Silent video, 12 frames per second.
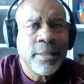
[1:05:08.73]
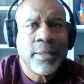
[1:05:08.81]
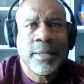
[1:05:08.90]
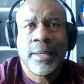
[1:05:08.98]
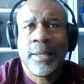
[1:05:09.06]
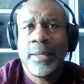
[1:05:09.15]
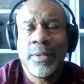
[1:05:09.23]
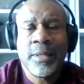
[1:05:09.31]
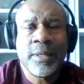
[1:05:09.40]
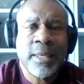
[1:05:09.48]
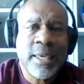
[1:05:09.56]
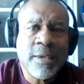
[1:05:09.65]
And
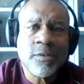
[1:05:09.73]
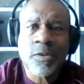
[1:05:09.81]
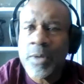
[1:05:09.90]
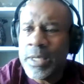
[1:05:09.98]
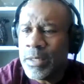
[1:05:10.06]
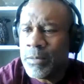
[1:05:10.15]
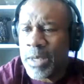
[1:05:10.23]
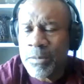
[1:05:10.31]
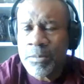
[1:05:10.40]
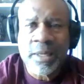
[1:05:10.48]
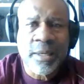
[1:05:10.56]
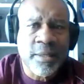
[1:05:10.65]
then the kids are eating them,
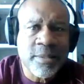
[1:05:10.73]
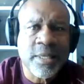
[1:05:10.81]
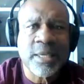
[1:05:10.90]
man, because